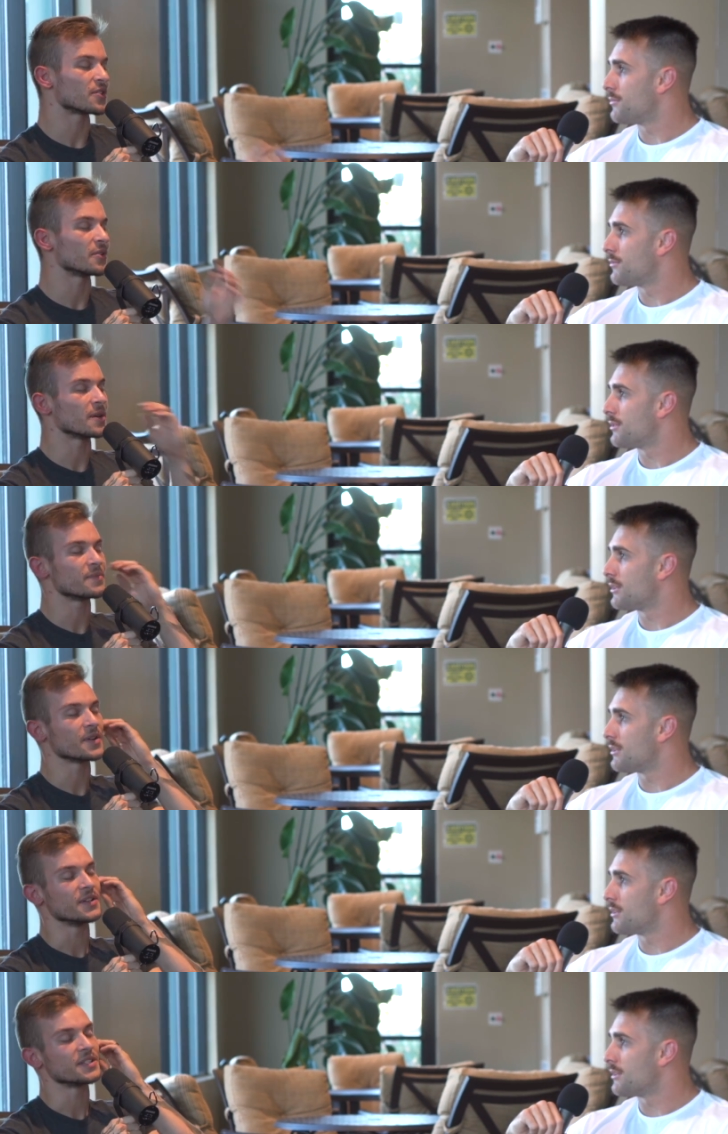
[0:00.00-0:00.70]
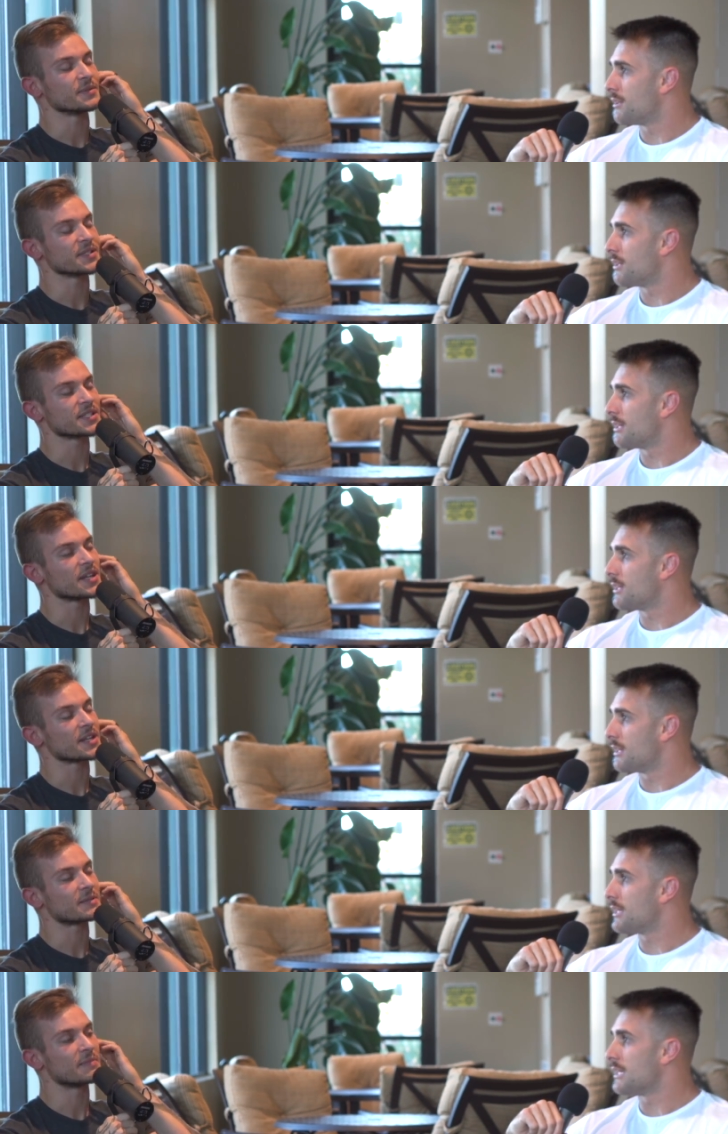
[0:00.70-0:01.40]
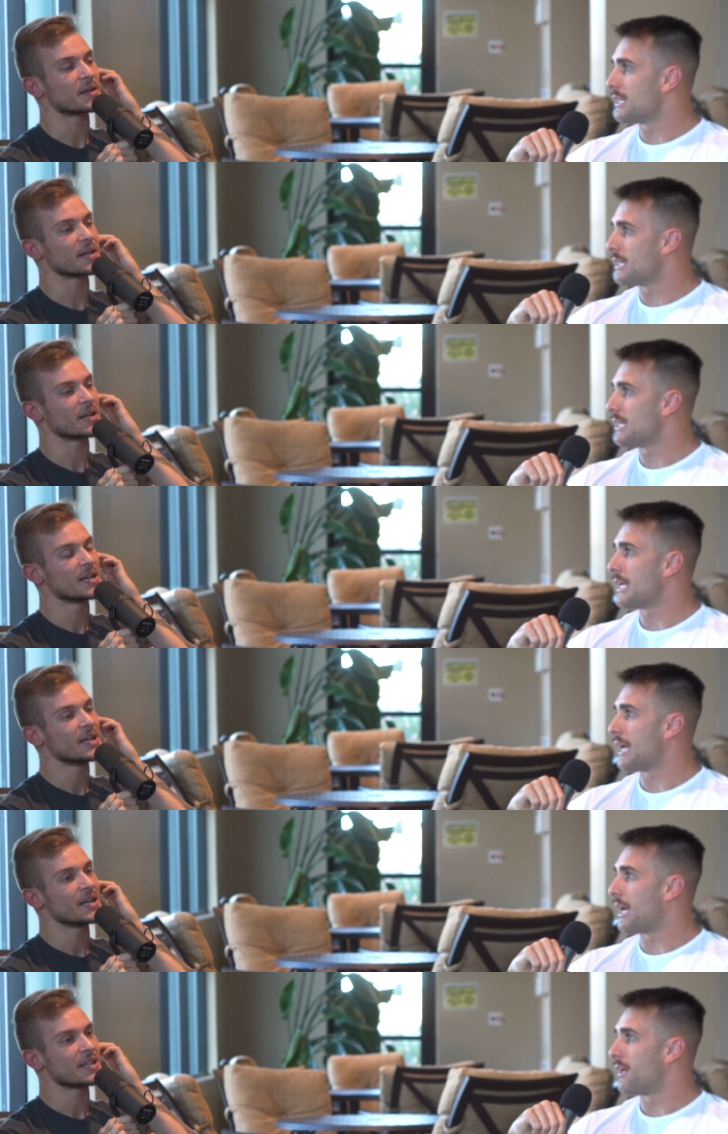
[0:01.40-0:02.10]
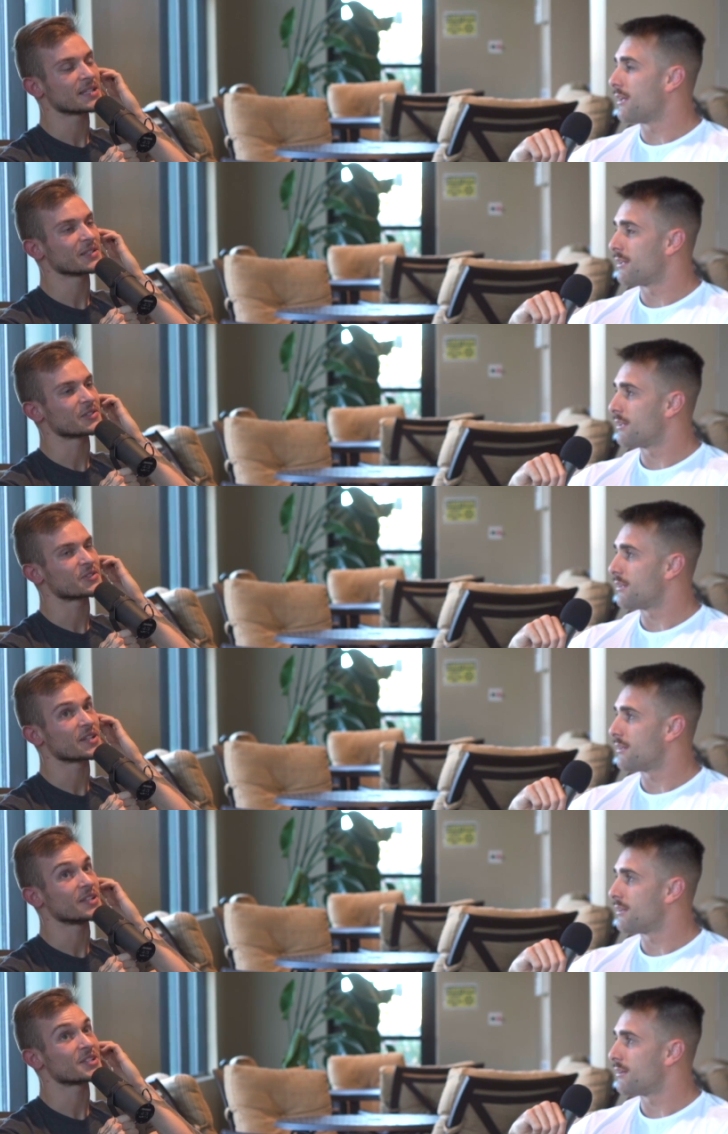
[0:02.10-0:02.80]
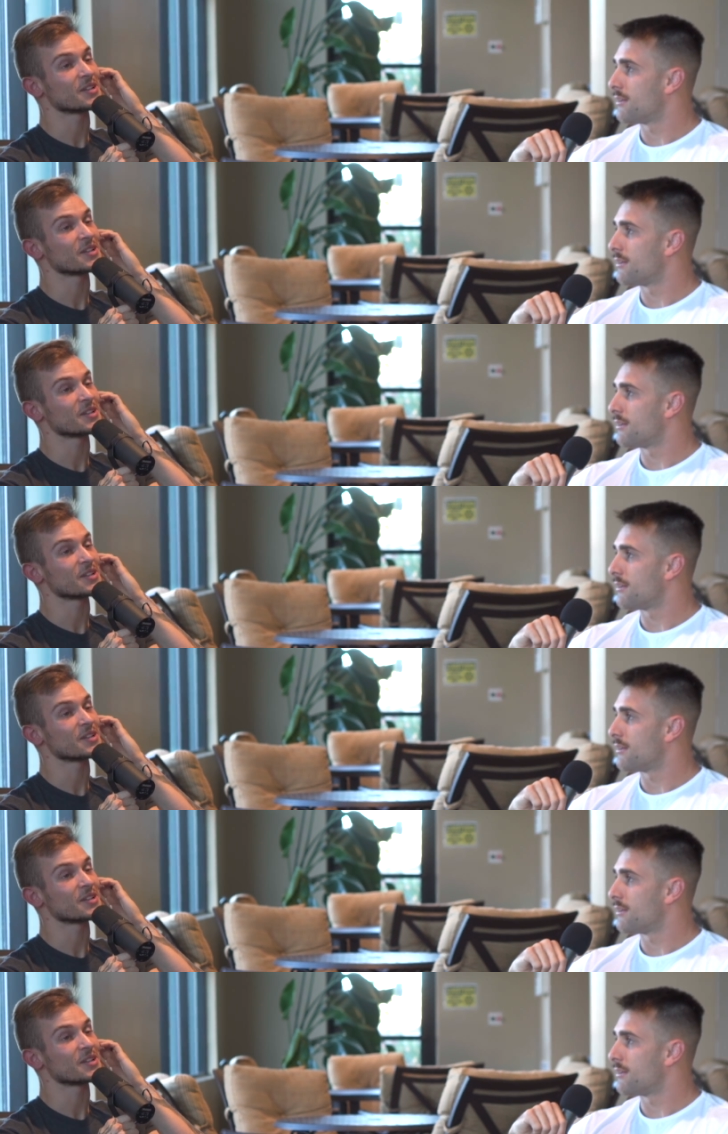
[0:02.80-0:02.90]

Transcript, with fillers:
Speaker 1: throw it up there and see what sticks. But uh, yeah, it is a little tricky.